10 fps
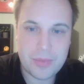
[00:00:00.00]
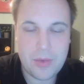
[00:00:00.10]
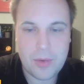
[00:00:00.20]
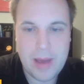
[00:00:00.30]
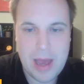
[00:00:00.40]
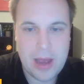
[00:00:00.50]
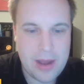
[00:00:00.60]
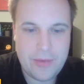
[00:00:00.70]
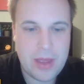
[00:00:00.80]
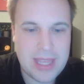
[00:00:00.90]
We're about
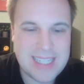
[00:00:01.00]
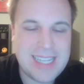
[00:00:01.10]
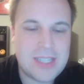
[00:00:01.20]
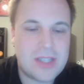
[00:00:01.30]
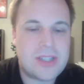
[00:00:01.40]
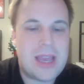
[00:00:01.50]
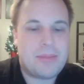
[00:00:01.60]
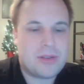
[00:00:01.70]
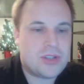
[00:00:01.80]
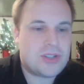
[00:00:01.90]
enough of the season
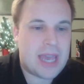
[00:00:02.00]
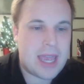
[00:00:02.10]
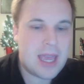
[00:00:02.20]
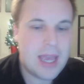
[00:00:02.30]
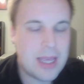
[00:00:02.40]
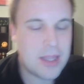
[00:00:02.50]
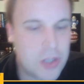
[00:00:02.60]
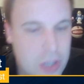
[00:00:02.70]
sample to say this is